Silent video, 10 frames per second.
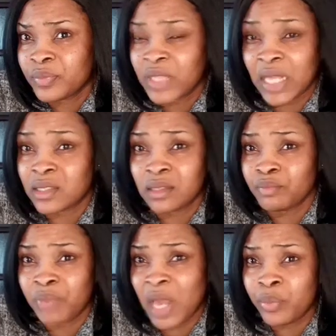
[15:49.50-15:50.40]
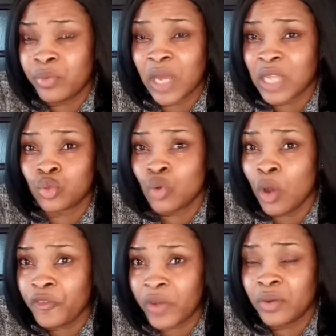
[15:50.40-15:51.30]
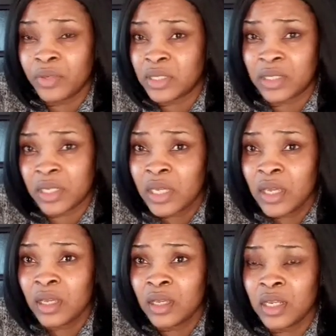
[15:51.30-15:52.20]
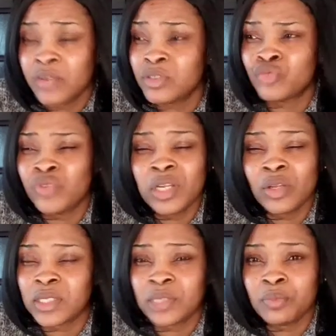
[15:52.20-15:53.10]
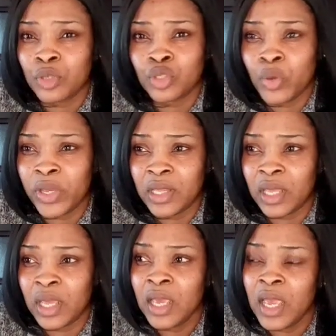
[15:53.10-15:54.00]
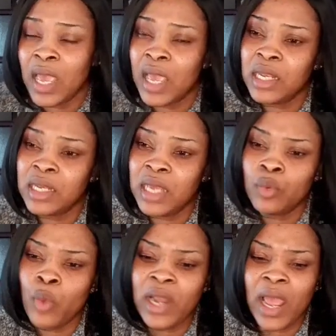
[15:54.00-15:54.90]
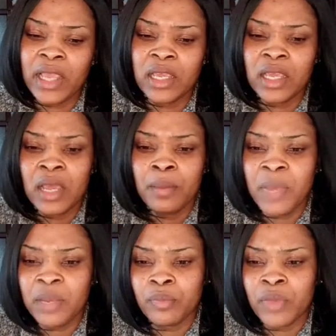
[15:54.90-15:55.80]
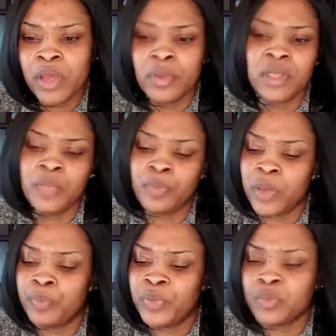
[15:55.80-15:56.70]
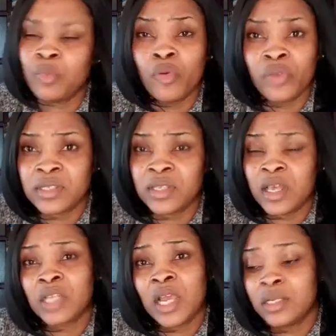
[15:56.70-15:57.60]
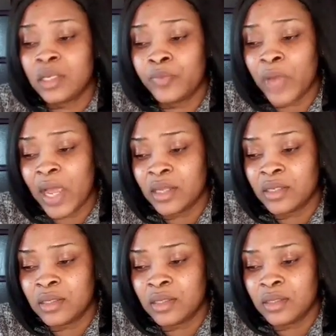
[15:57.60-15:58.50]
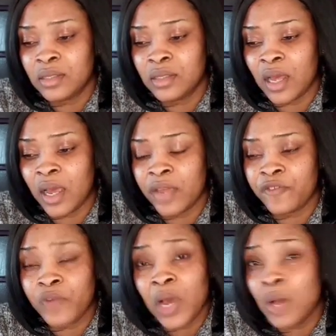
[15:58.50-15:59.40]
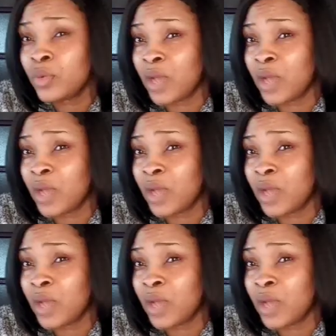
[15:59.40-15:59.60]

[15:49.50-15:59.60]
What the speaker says: that Blackpool has to offer. Honestly, there is really nothing much going there. And then when I made a bit more research, I found